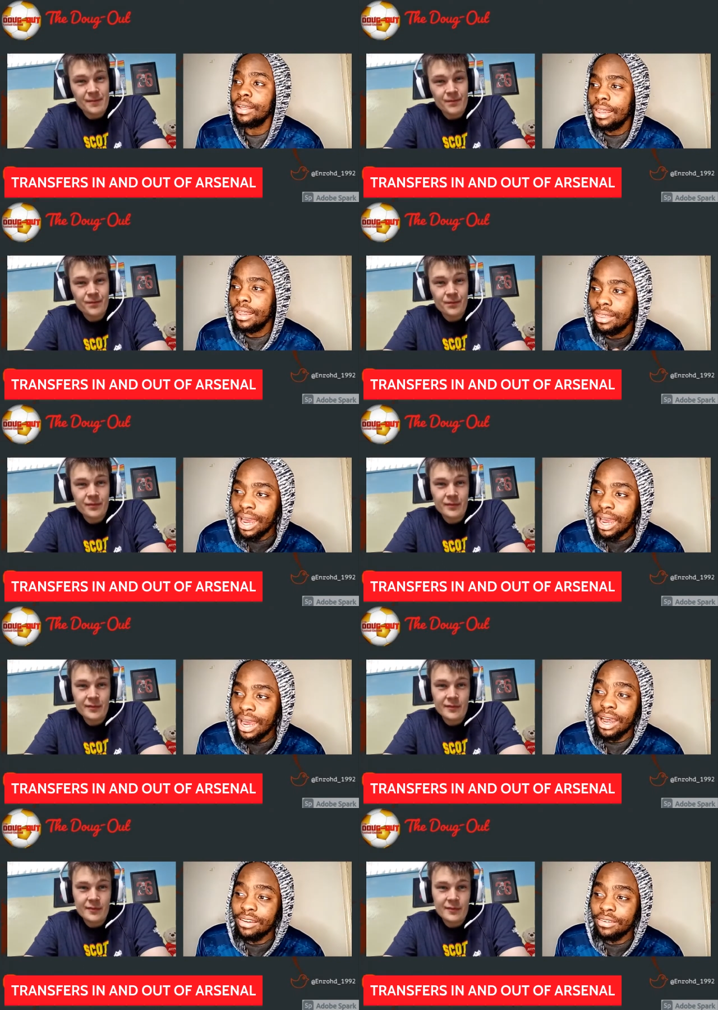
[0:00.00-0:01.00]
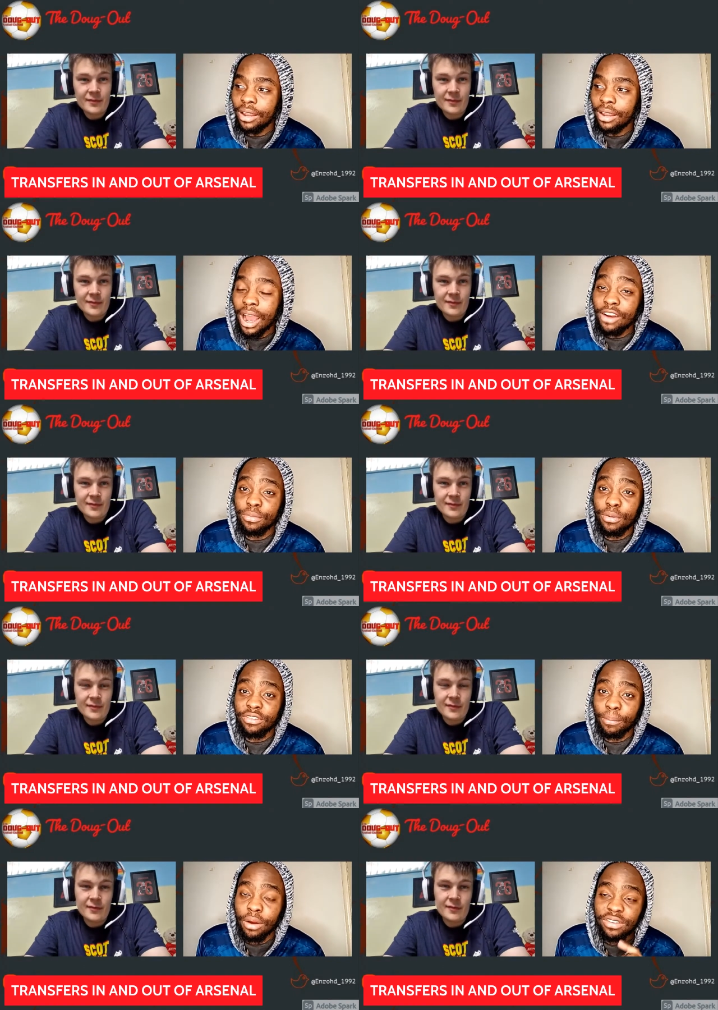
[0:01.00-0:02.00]
Speaker 1: that that uh, attribute
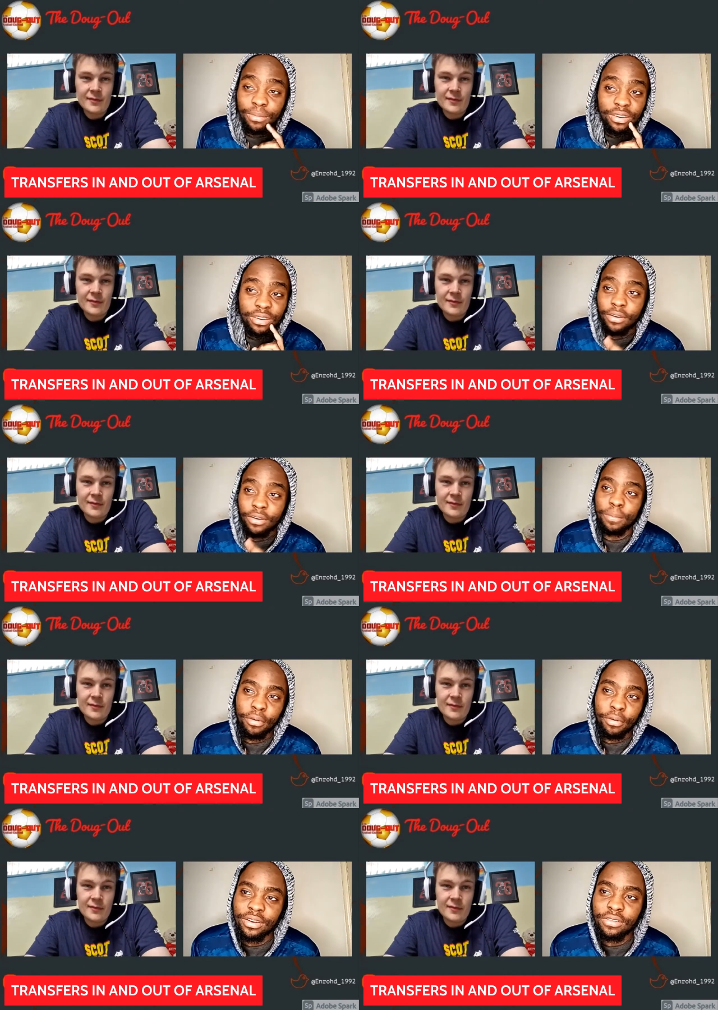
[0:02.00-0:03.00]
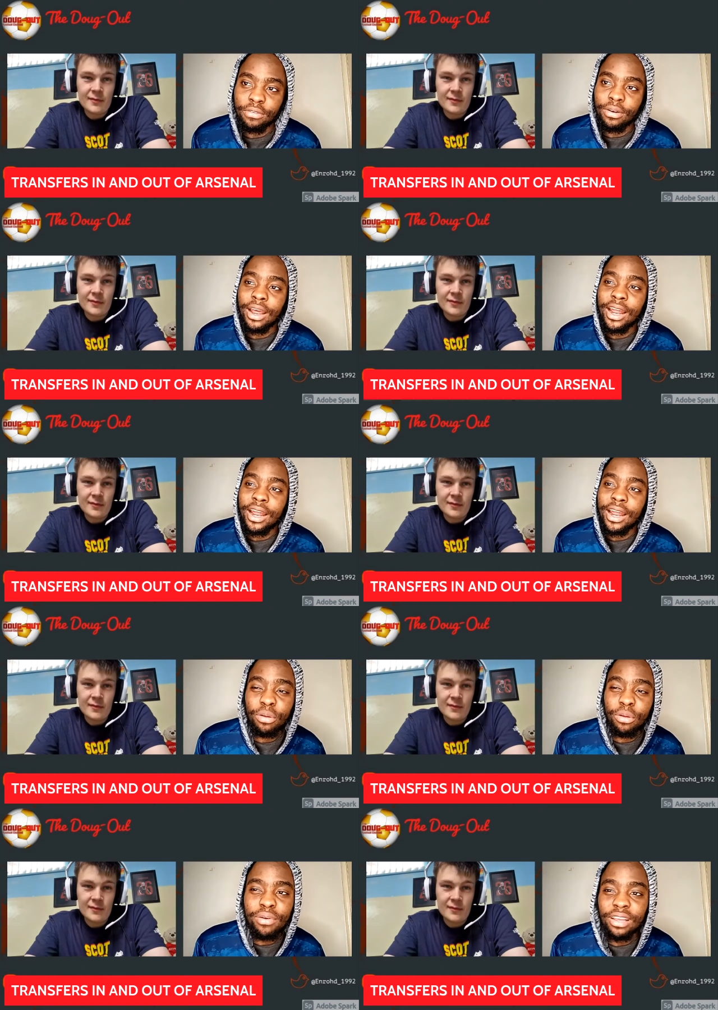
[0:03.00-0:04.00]
about him is very important. So at least we're
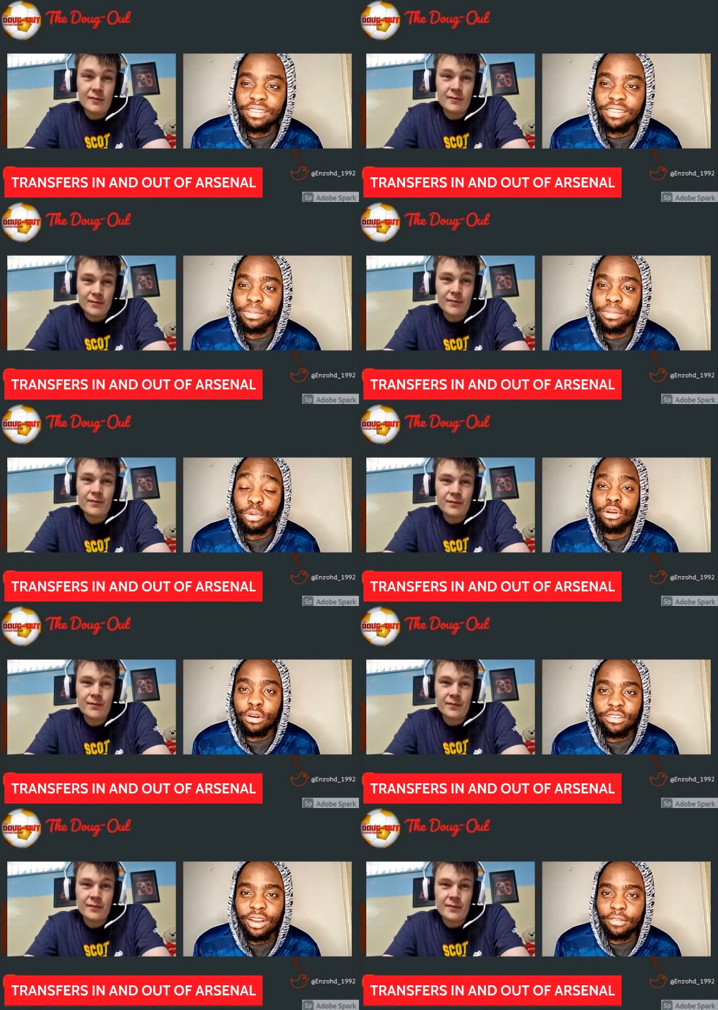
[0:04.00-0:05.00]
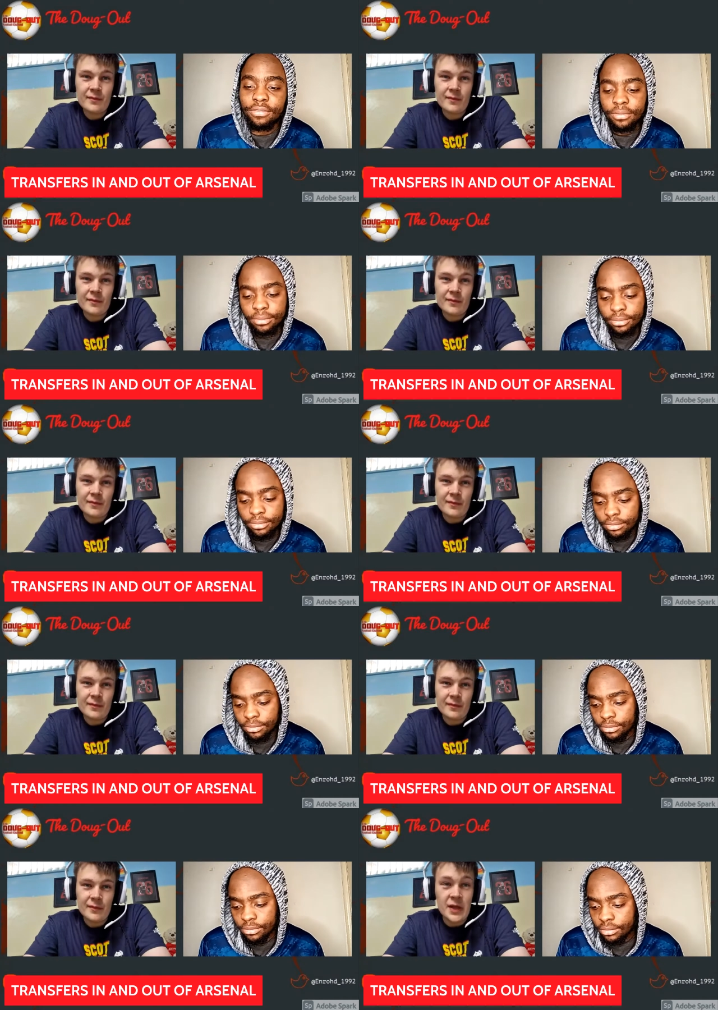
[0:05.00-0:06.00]
bringing something we don't have.
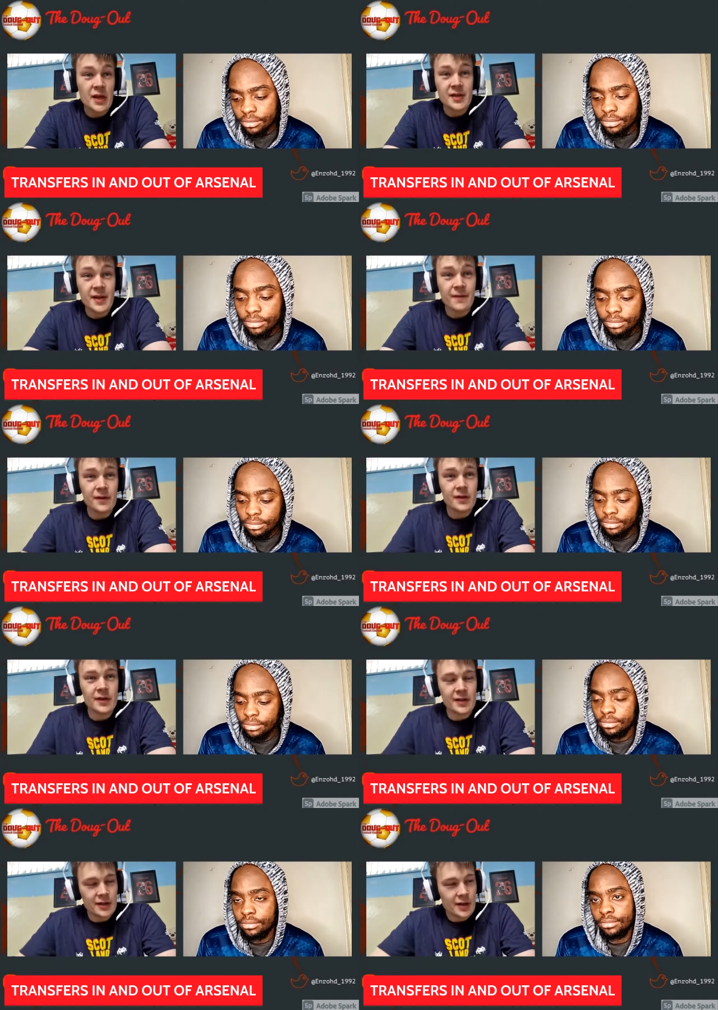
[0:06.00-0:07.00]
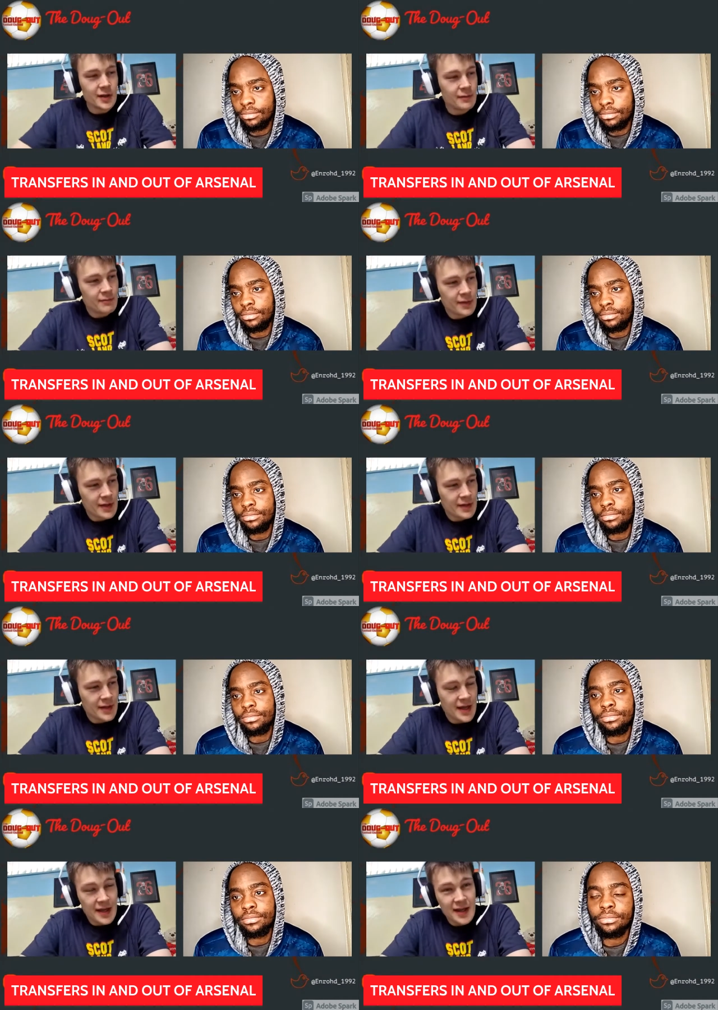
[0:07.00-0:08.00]
Speaker 2: Yeah, definitely. Um, that
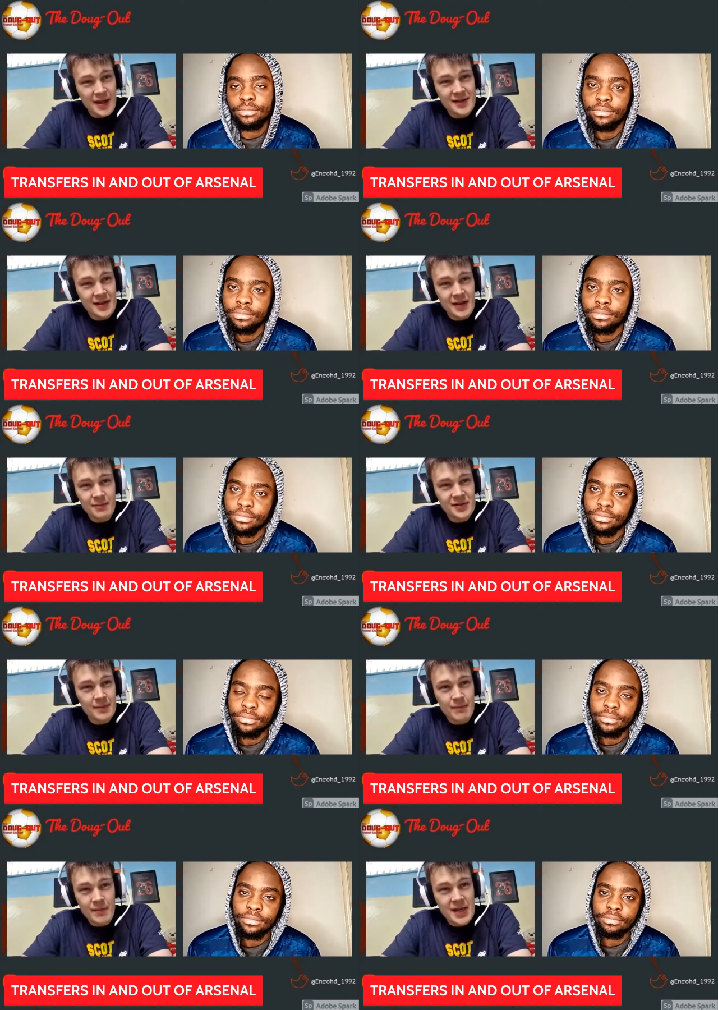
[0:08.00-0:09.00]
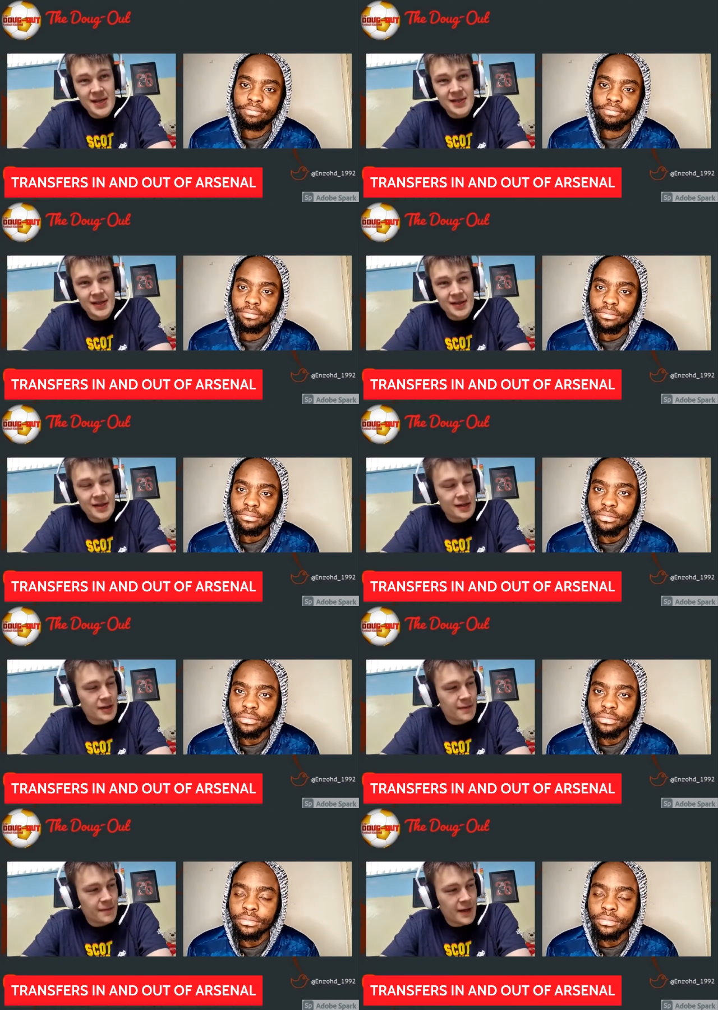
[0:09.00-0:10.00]
that, that Aston Alba is amazing that
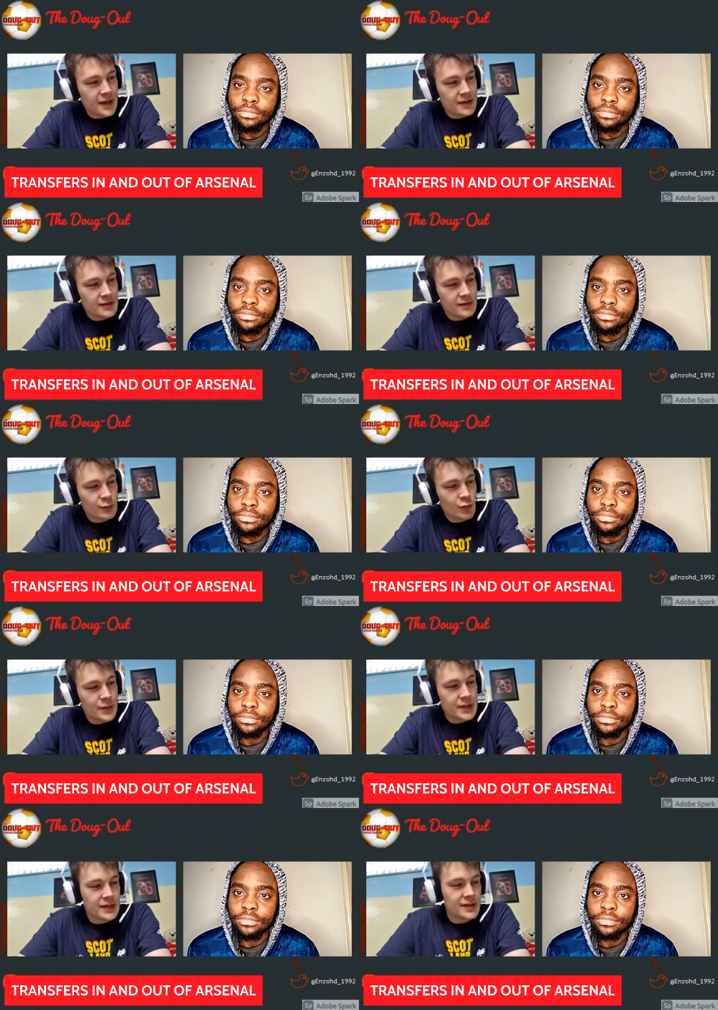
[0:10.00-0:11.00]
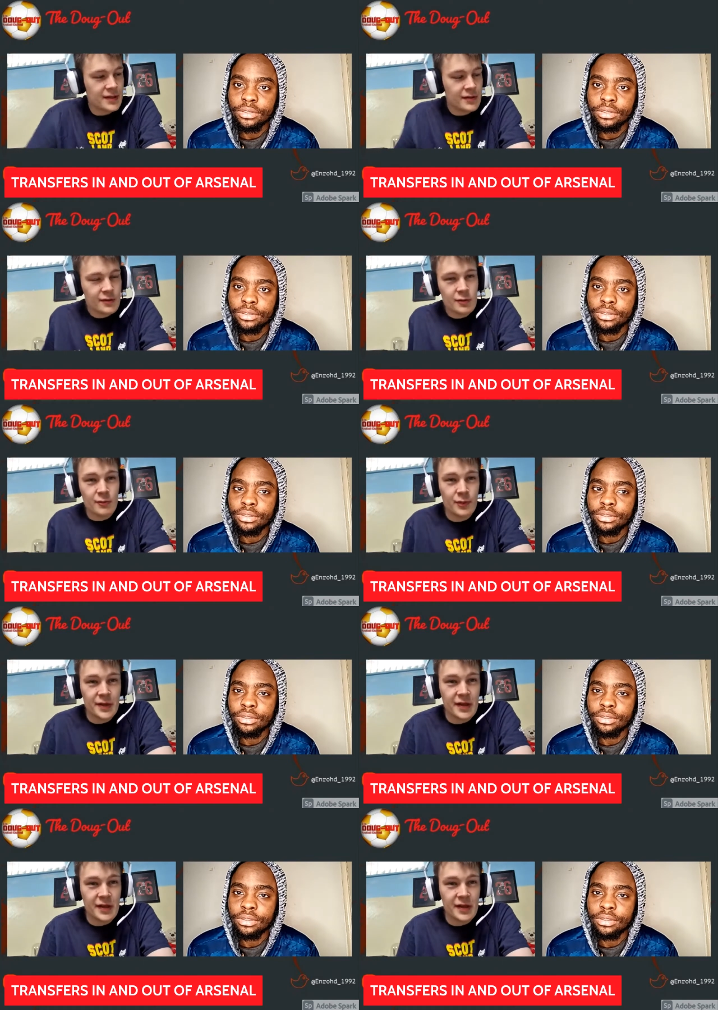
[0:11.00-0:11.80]
you've had nobody to you know play